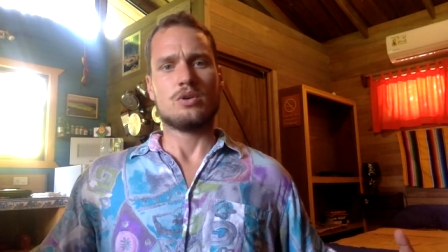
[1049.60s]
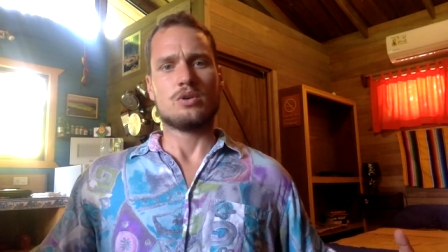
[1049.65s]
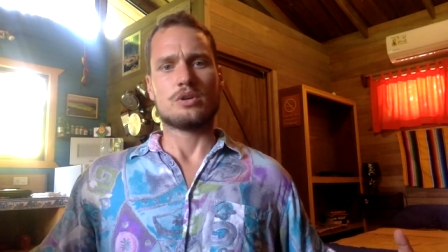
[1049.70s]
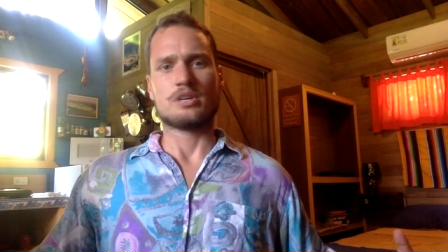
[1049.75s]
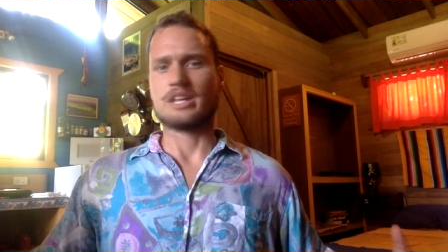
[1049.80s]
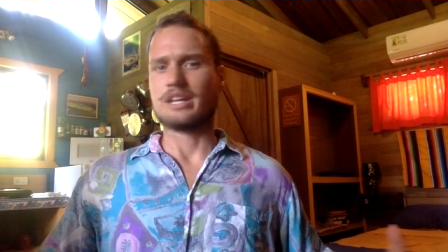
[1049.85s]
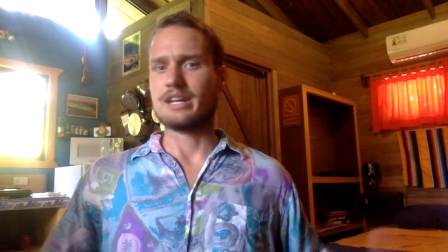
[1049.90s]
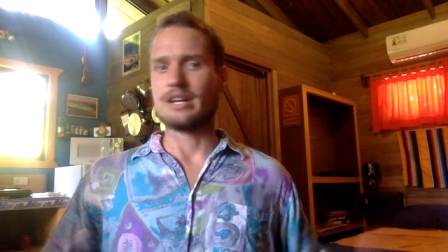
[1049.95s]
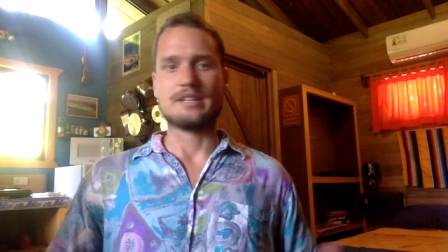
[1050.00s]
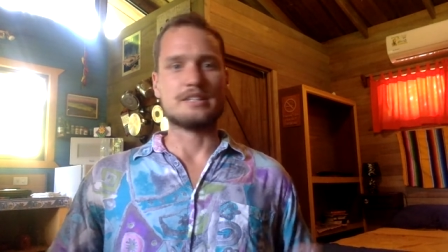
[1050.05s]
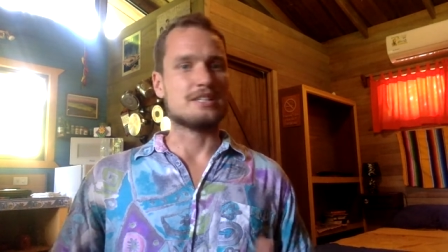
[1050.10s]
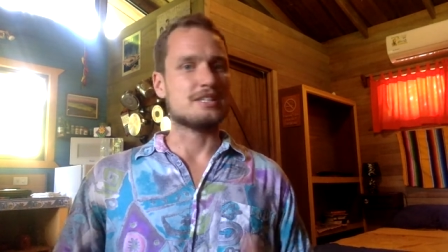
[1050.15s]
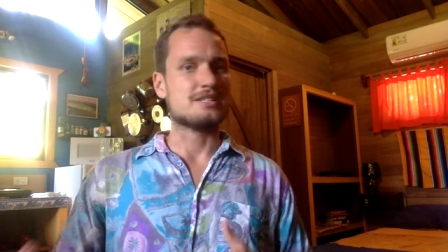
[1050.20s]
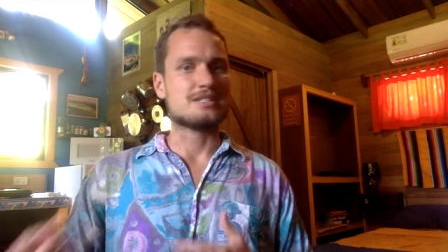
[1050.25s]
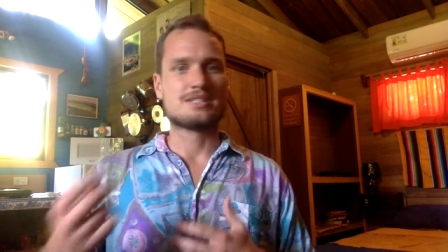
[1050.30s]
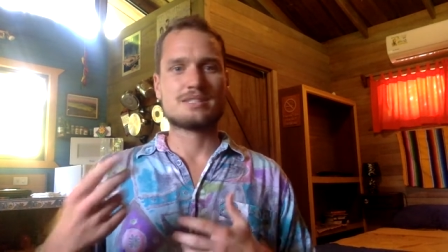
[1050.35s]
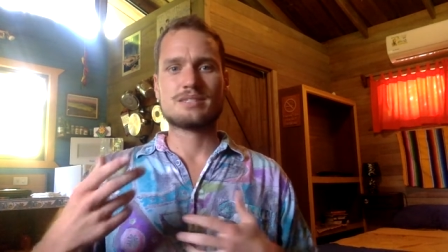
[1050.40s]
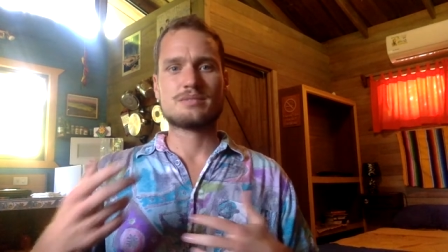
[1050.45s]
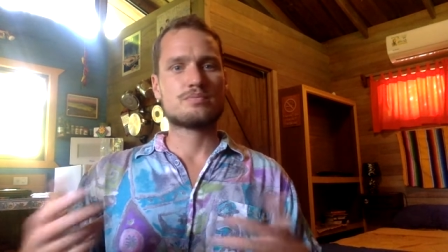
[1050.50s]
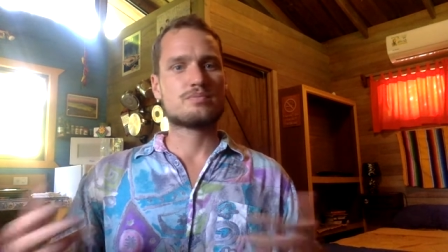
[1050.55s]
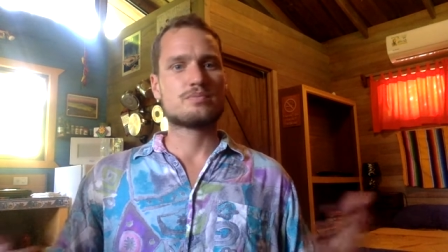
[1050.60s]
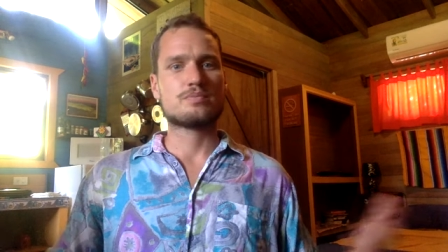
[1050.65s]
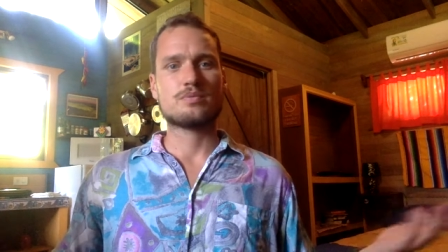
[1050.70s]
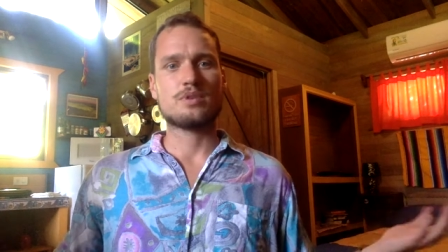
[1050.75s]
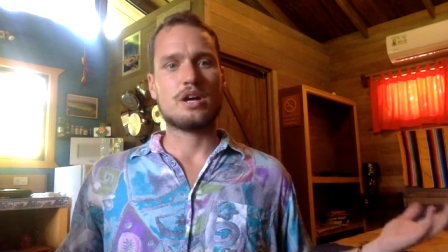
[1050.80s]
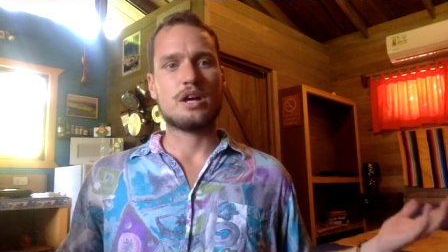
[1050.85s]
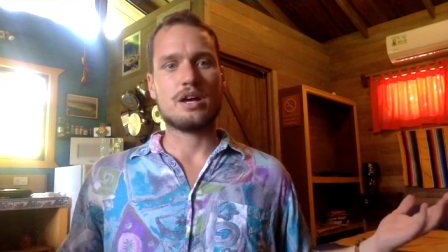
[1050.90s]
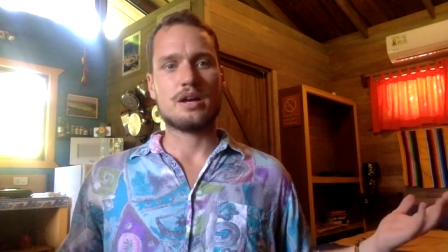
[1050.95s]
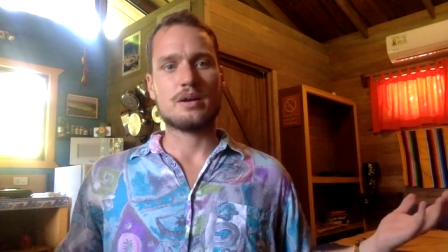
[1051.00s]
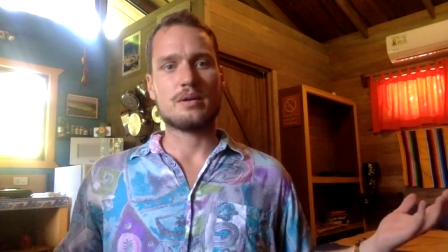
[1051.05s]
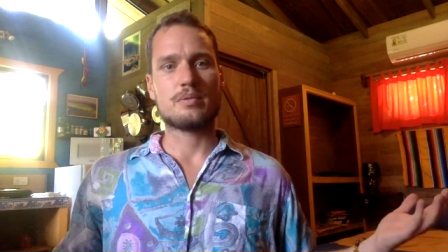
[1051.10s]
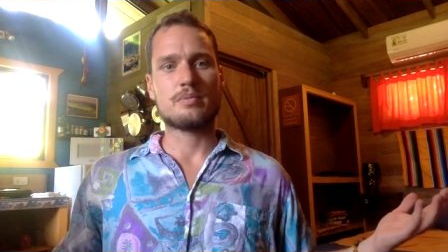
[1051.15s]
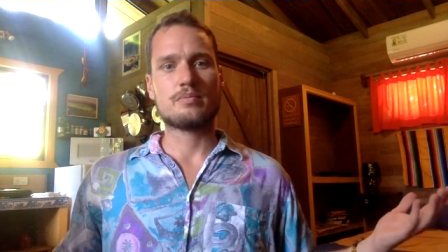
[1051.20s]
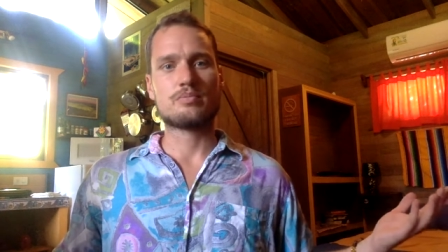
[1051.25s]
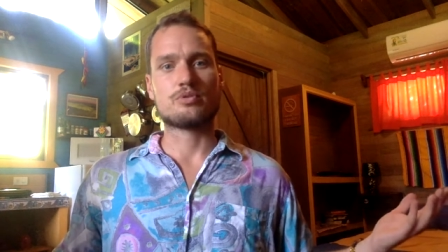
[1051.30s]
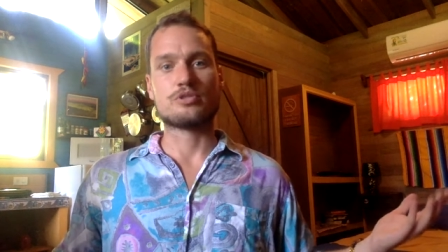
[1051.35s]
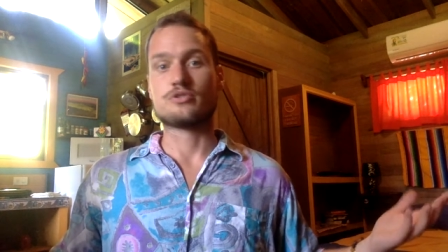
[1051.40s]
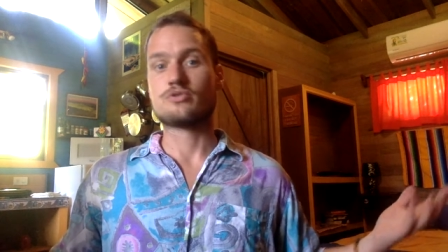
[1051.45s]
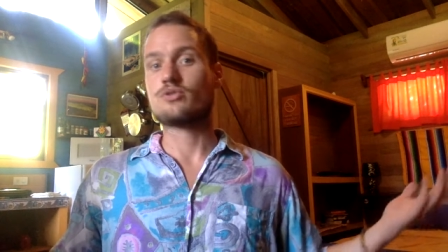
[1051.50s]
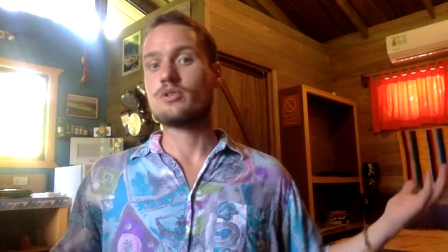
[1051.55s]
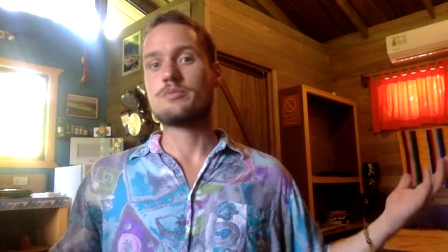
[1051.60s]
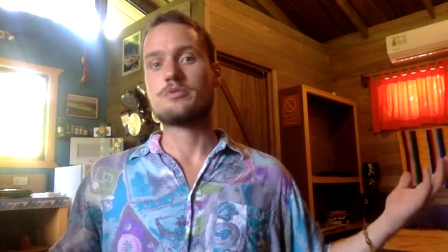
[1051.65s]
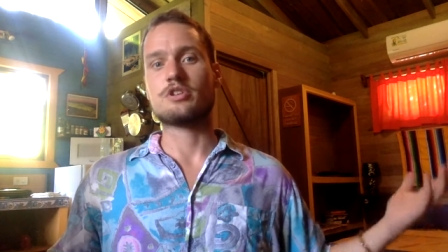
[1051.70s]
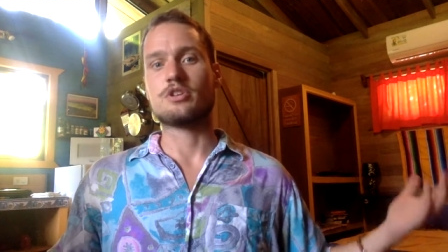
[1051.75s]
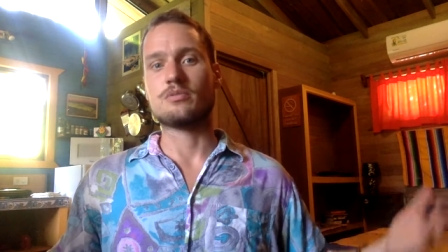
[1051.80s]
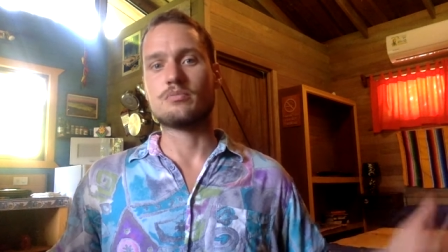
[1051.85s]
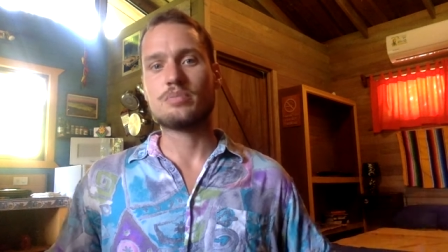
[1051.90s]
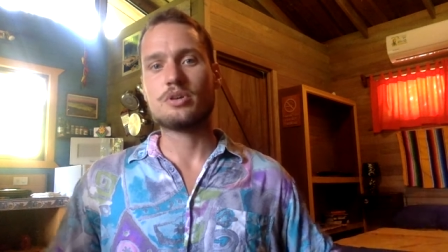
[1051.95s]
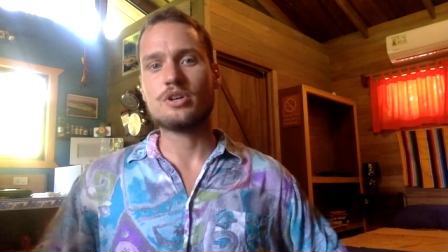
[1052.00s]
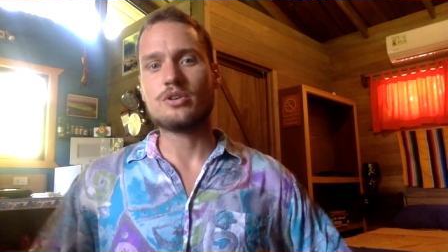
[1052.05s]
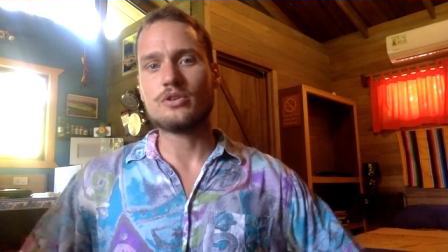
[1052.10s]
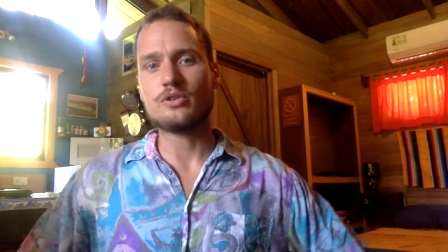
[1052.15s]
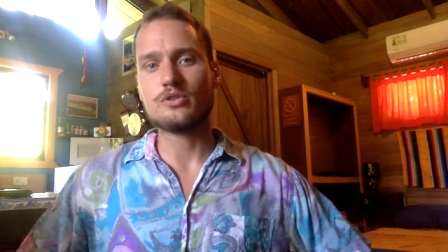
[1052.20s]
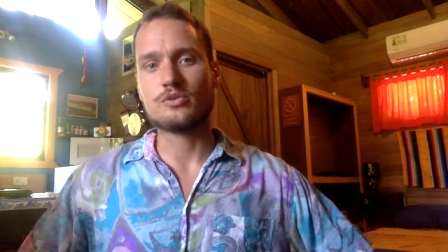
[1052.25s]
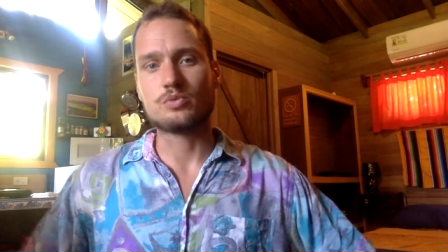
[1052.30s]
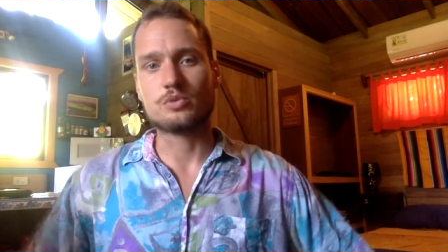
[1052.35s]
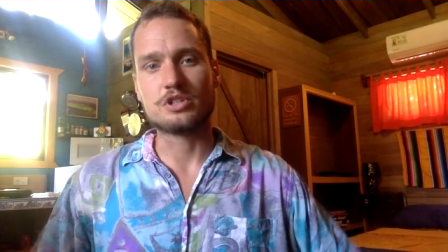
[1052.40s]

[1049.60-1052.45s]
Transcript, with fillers: getting on these uh, prescription pills,